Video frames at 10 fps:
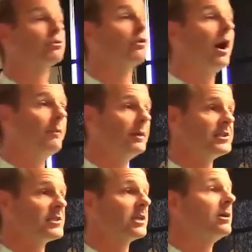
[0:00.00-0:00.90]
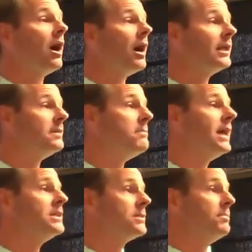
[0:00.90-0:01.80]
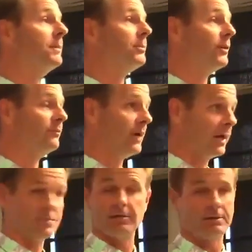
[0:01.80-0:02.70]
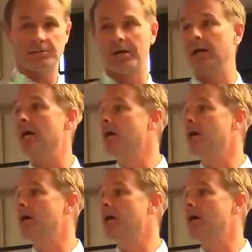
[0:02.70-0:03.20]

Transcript: promise that God had made to the people, uh, to, sorry,